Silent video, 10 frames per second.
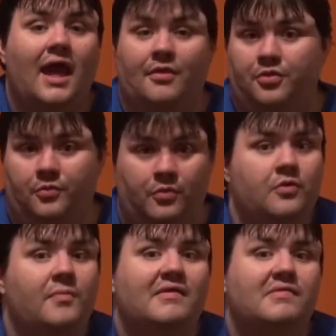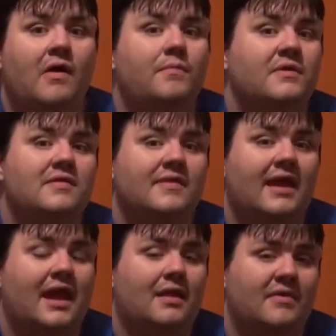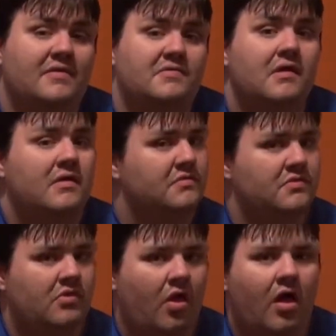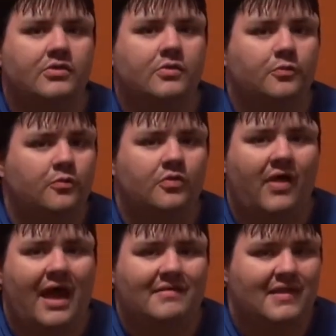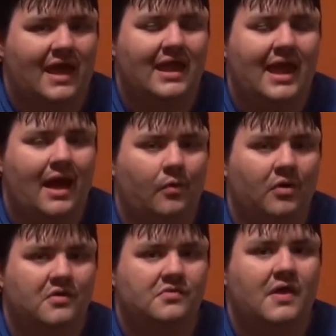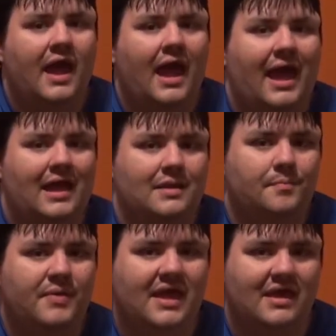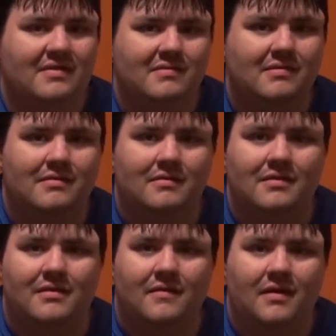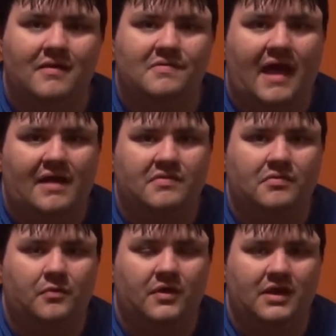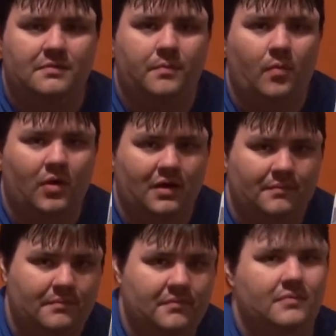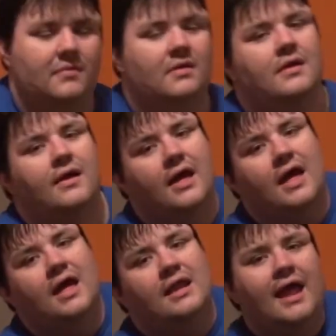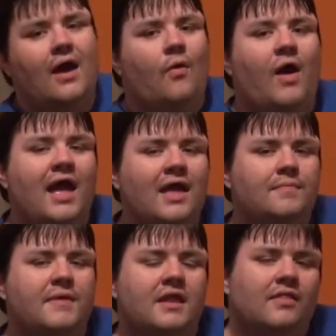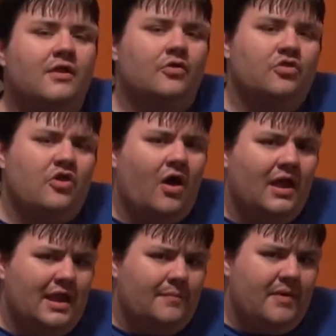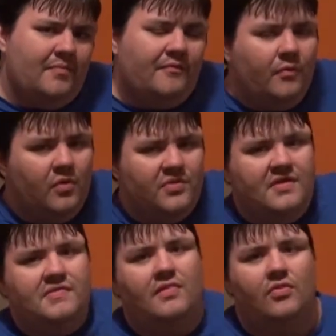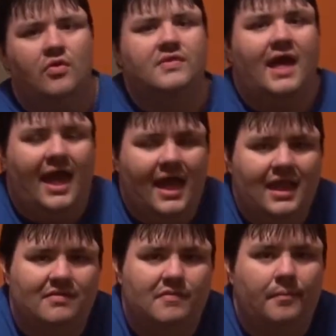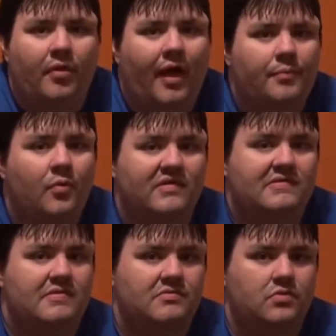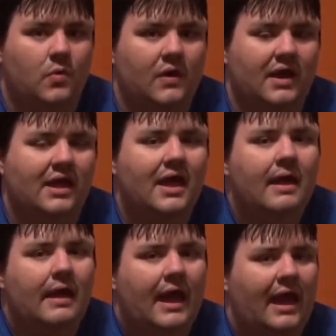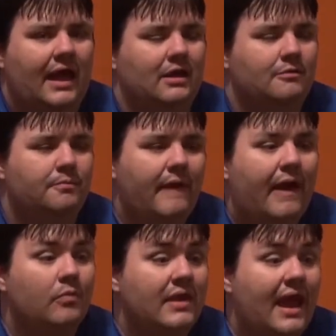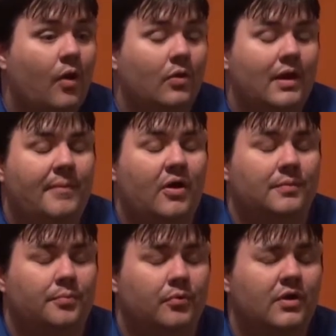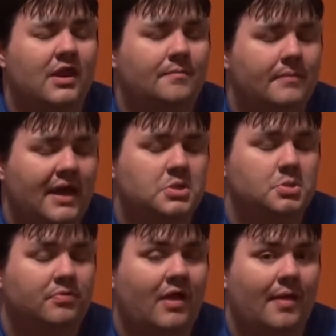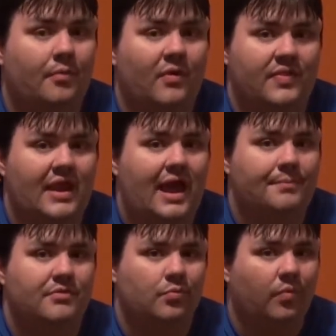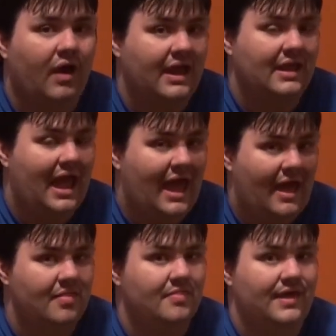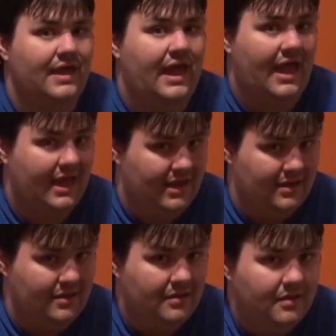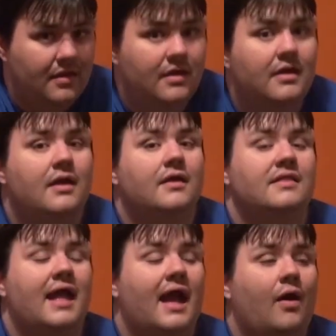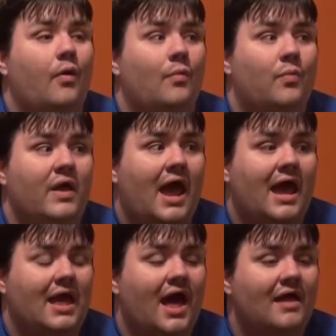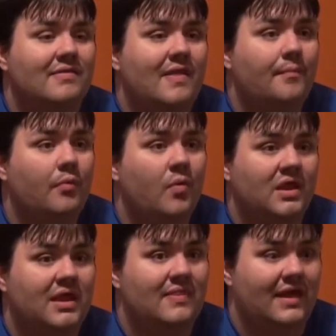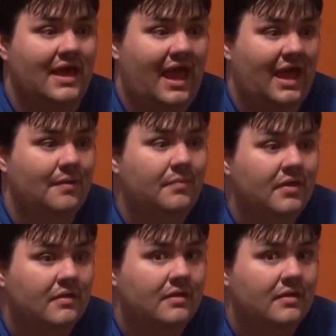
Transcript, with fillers: I threw myself into the Animus, slogged through the last eight hours, and beat Assassin's Creed 4. Now, I had been a little naughty a bit before this and looked ahead at some plot points in the story and found out about a pretty major plot point that happens right at the end. Now, when I got to that point in the game,